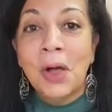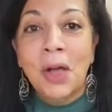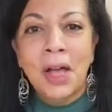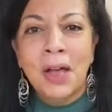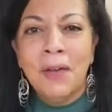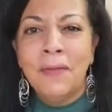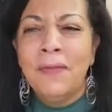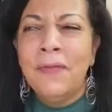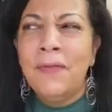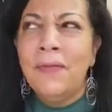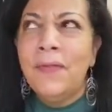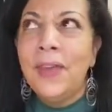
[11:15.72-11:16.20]

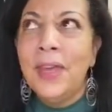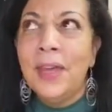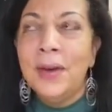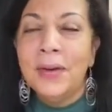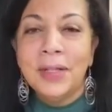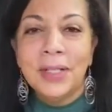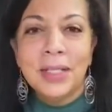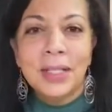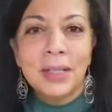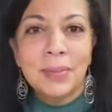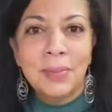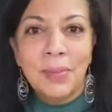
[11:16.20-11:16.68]
a
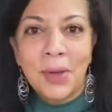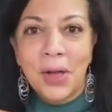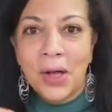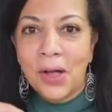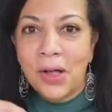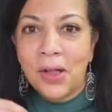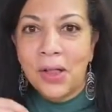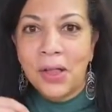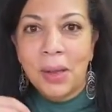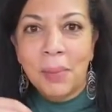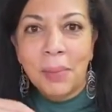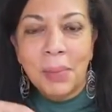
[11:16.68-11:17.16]
very
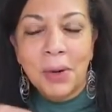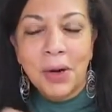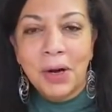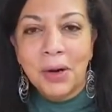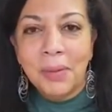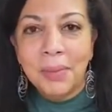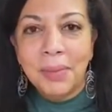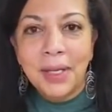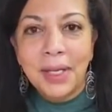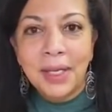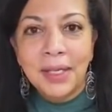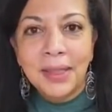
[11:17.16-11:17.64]
small
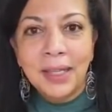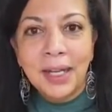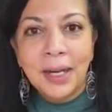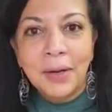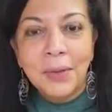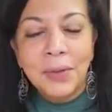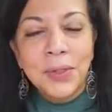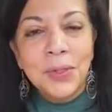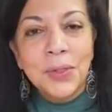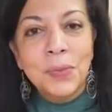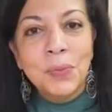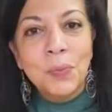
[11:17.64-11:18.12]
apartment that I
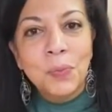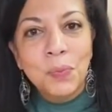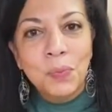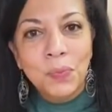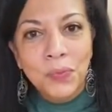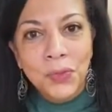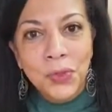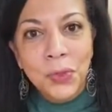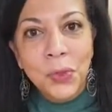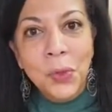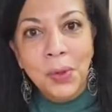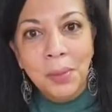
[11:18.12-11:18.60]
was
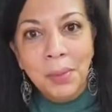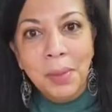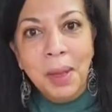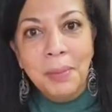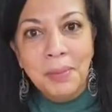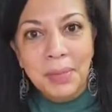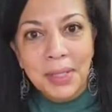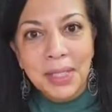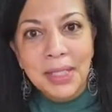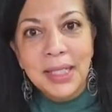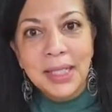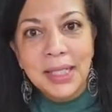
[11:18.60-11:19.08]
doing my
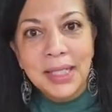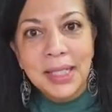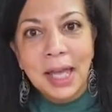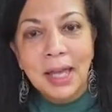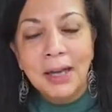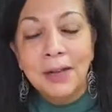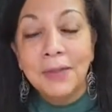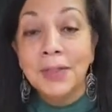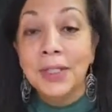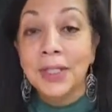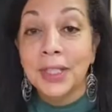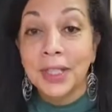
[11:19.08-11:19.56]
business
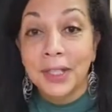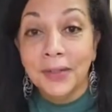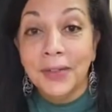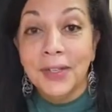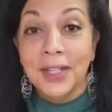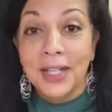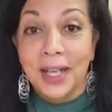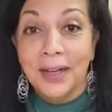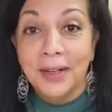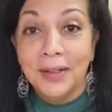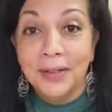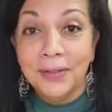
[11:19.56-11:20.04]
out of and
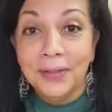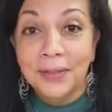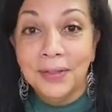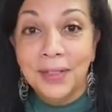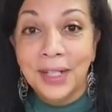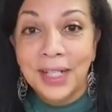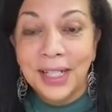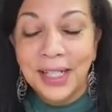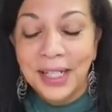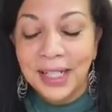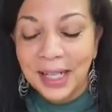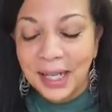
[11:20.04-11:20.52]
living out of,
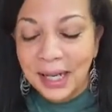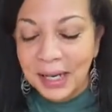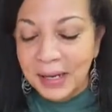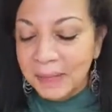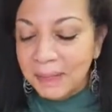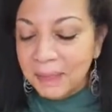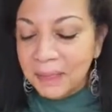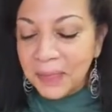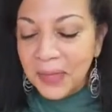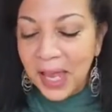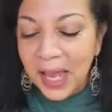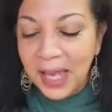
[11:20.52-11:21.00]
right?
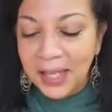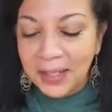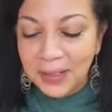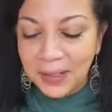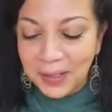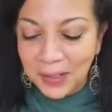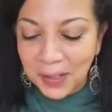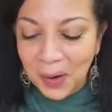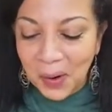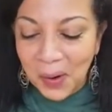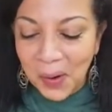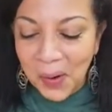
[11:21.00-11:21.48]
And
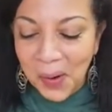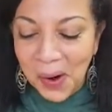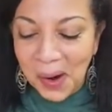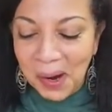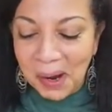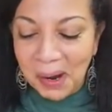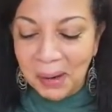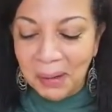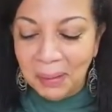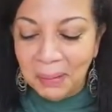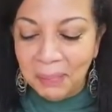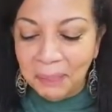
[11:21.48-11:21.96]
so
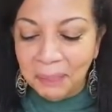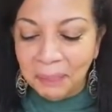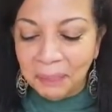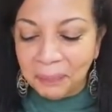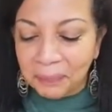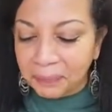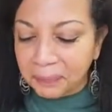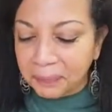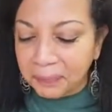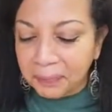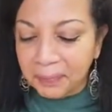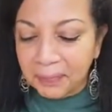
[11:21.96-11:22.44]

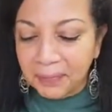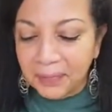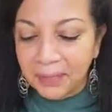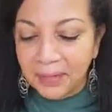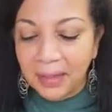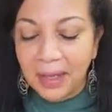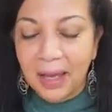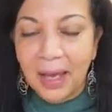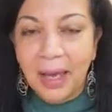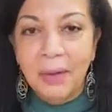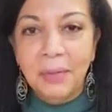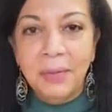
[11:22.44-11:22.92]

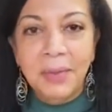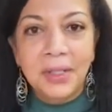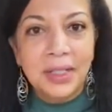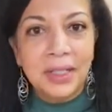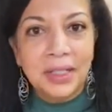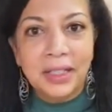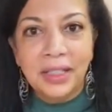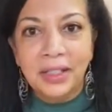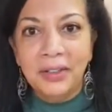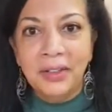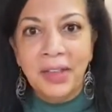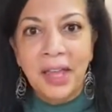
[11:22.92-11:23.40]
I would
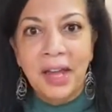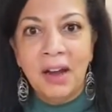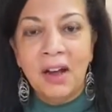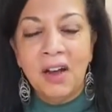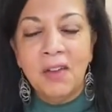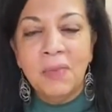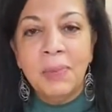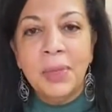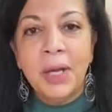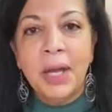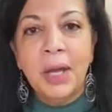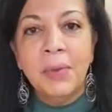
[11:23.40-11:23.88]
clear that
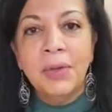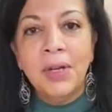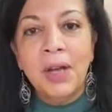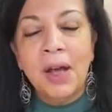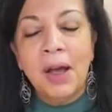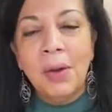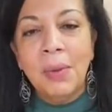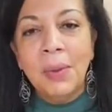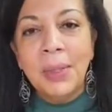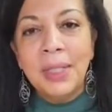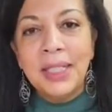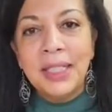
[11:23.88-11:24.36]
off, but I would
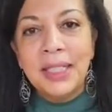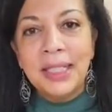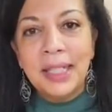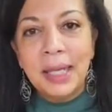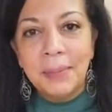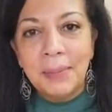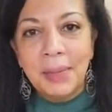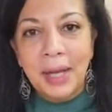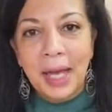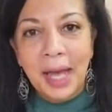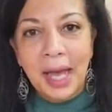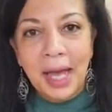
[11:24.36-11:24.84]
always
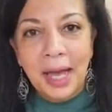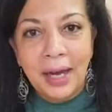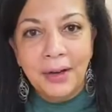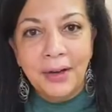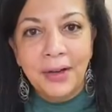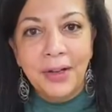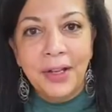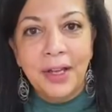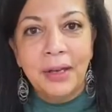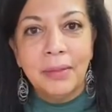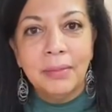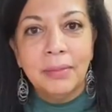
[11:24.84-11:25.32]
set my
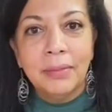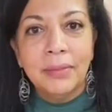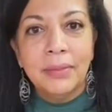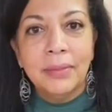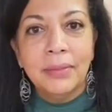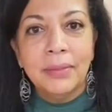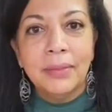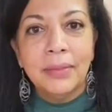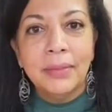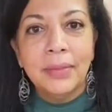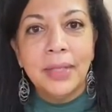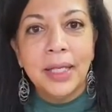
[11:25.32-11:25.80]
iron up
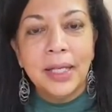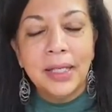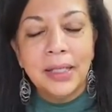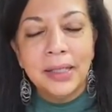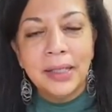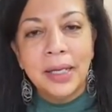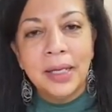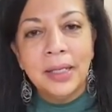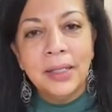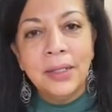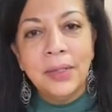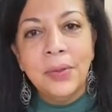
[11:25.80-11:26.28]

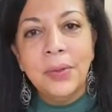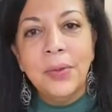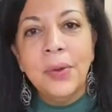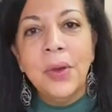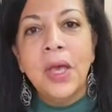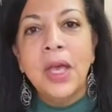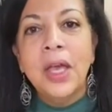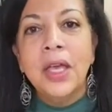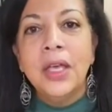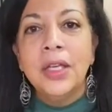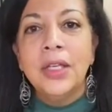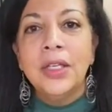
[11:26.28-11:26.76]
because I knew
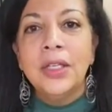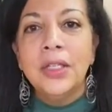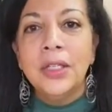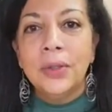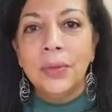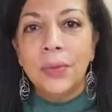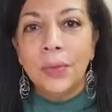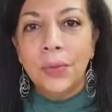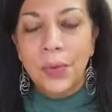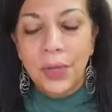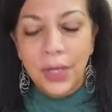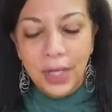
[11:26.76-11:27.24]

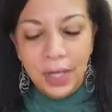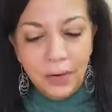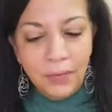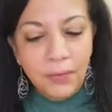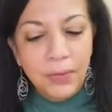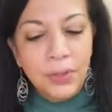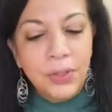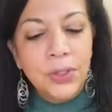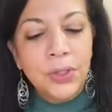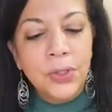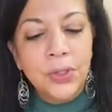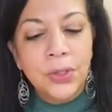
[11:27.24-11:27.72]

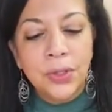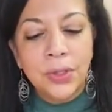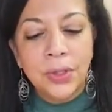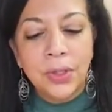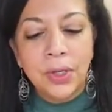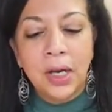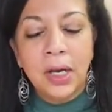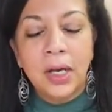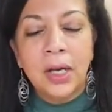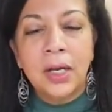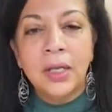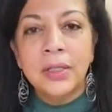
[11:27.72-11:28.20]
whenever you're
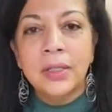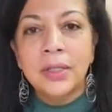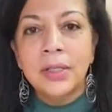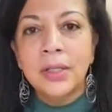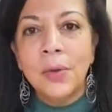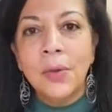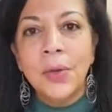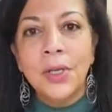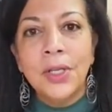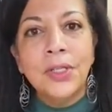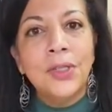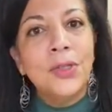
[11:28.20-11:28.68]

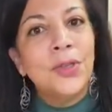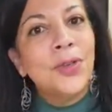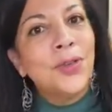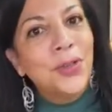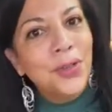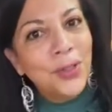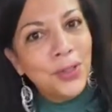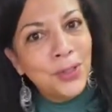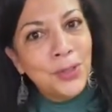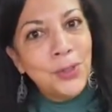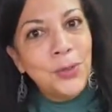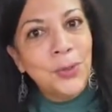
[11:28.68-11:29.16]
sewing, you're
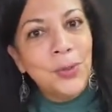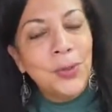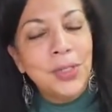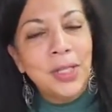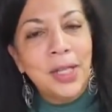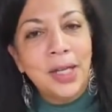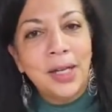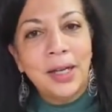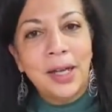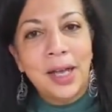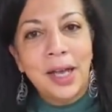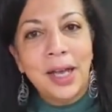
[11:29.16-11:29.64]
going to do a
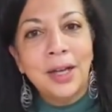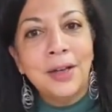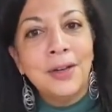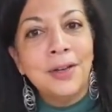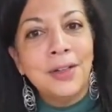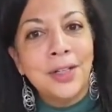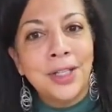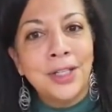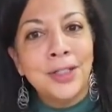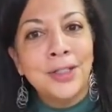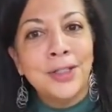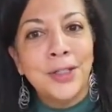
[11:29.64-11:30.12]
lot of
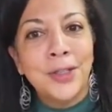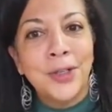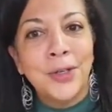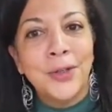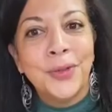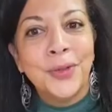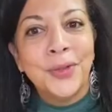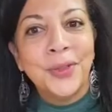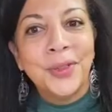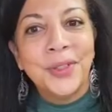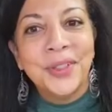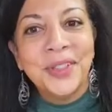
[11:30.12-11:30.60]
ironing
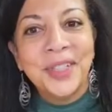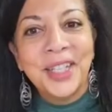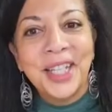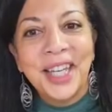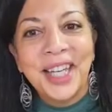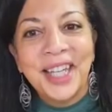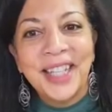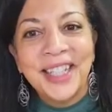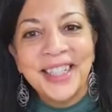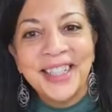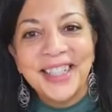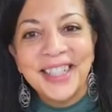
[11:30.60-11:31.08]
too,
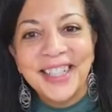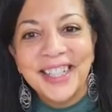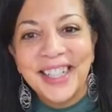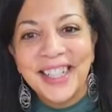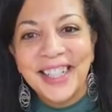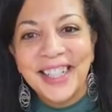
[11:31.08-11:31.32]
okay?